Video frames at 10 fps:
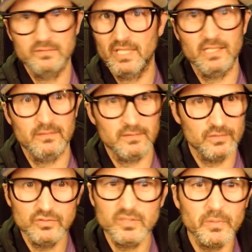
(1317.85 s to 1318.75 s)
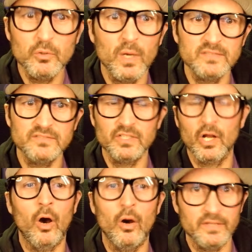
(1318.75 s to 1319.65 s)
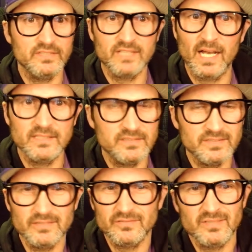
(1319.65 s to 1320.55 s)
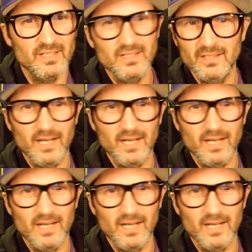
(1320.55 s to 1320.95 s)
then you should be questioning all these guys, because